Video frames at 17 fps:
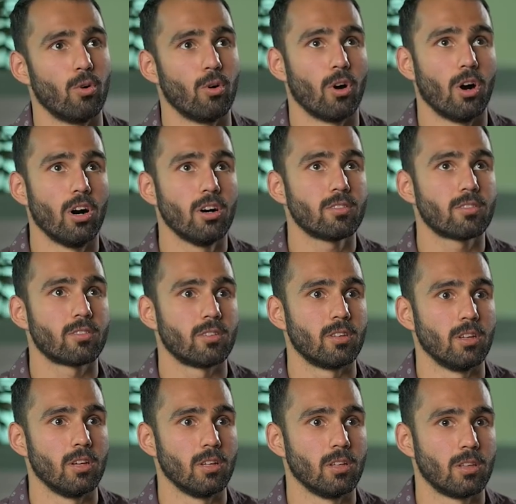for us,
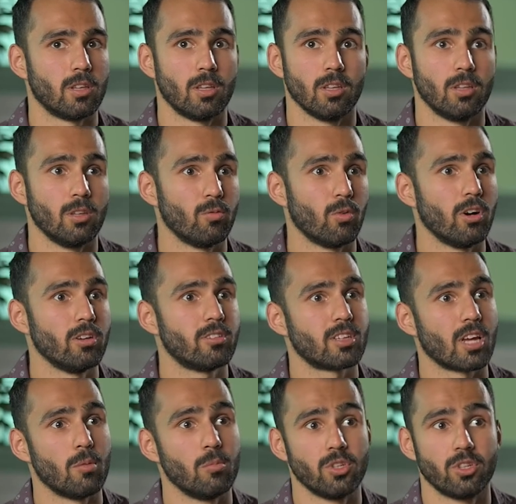the device
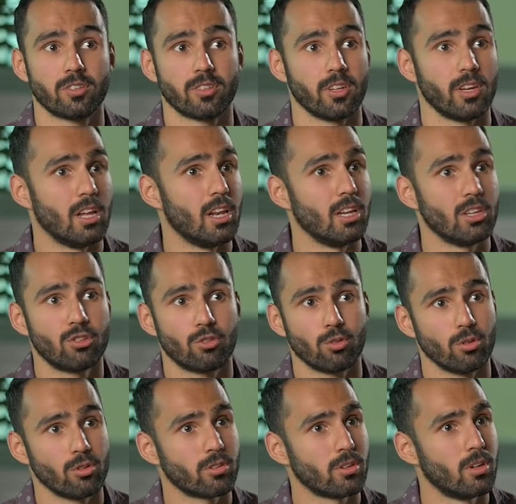can be just an
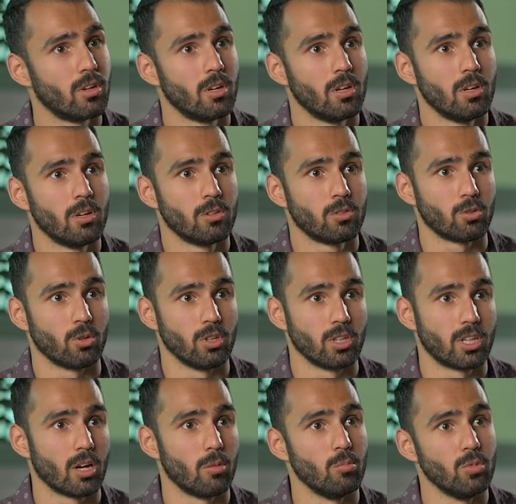electrode, so it
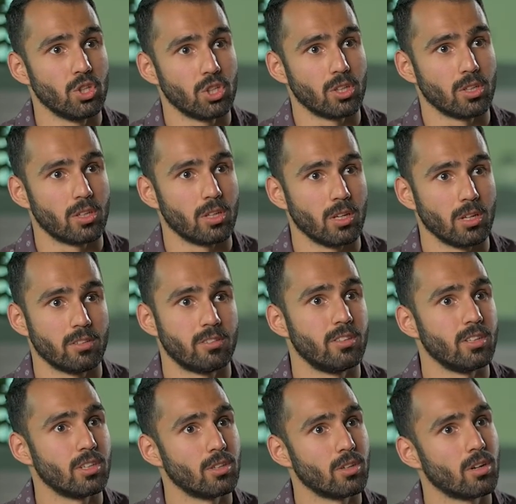can measure the
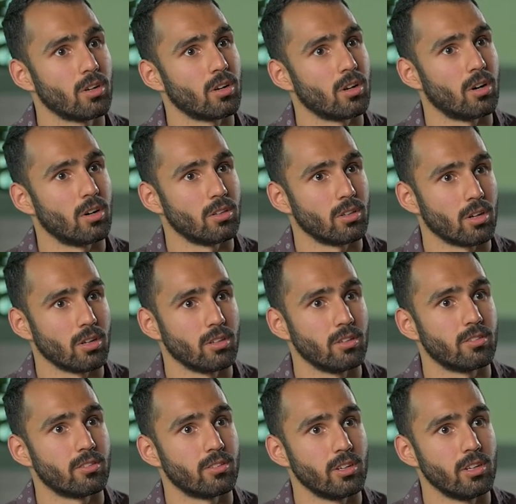signal on the
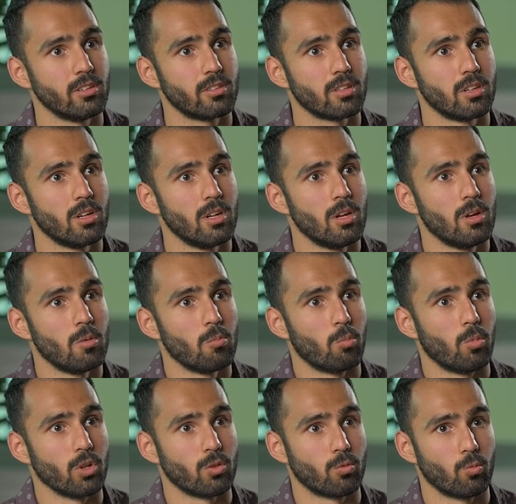cells.
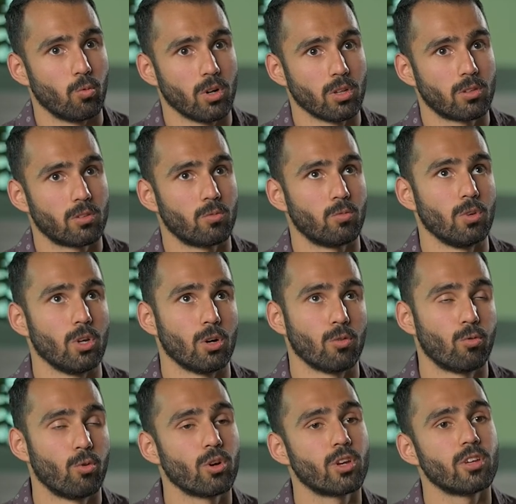But what we are
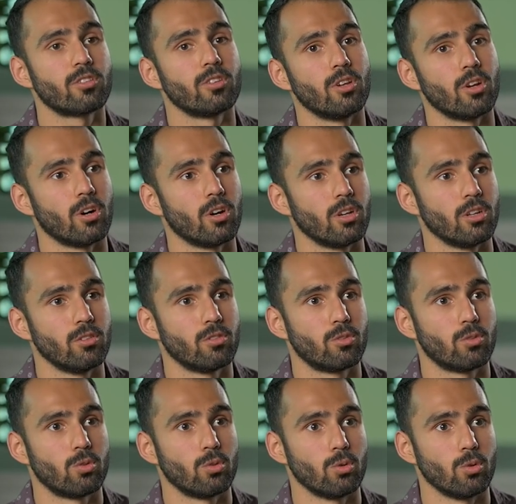focusing on is
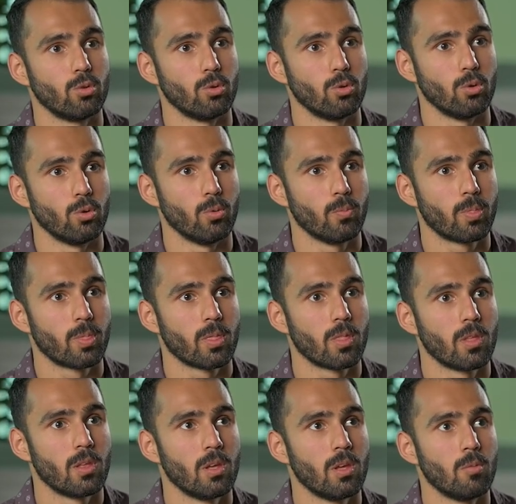to
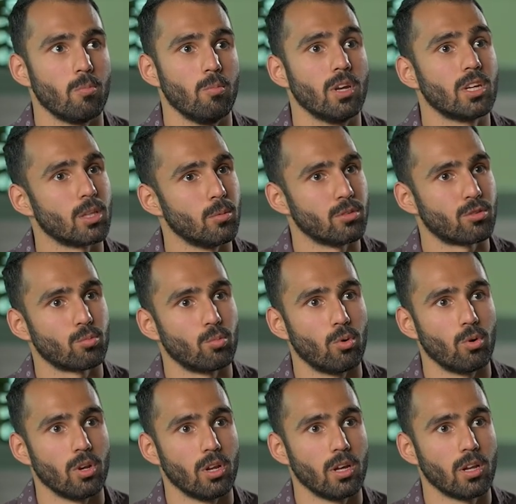make them
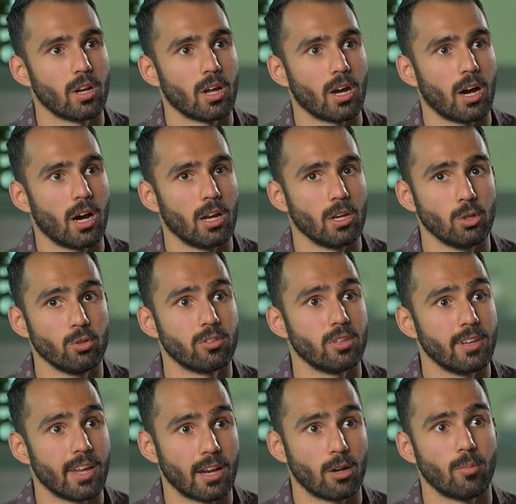smaller and
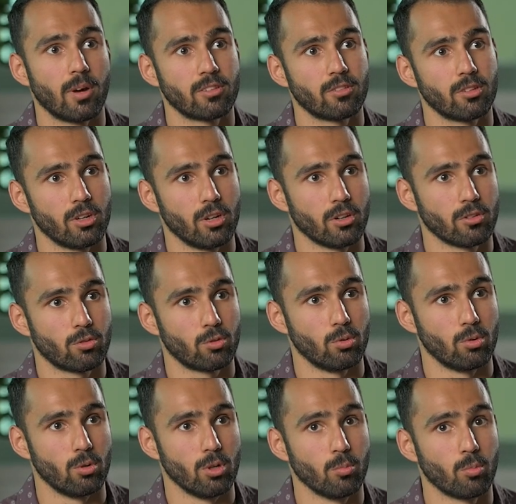using nanomaterials
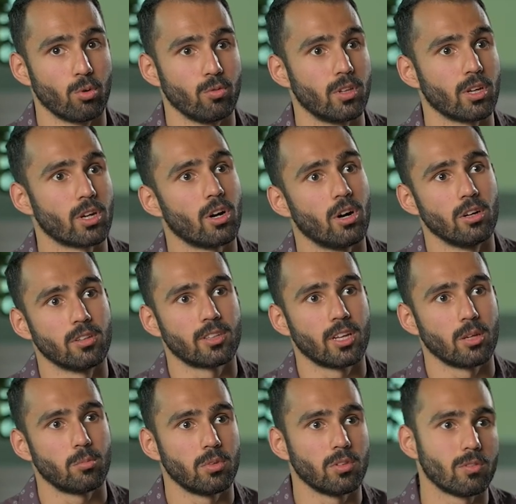to improve the
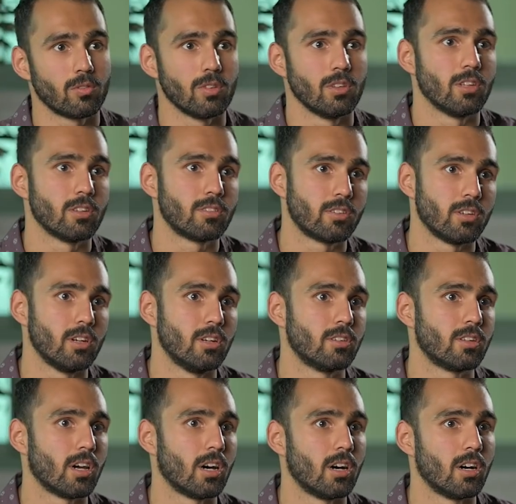contact between the cells
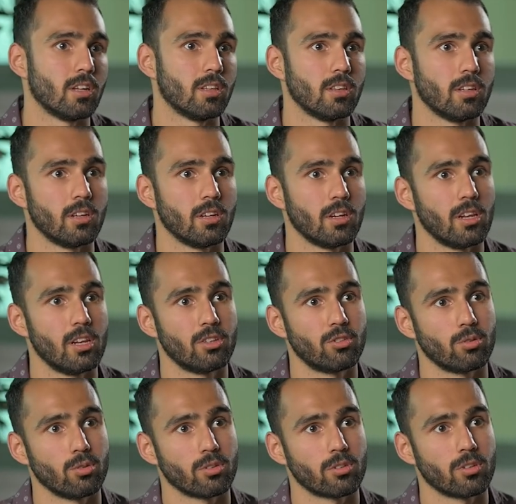and the
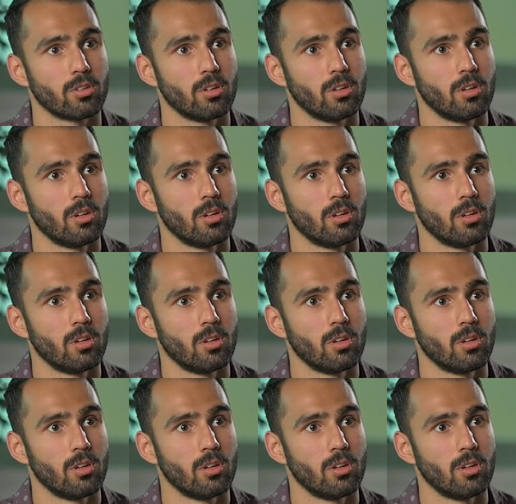electrodes.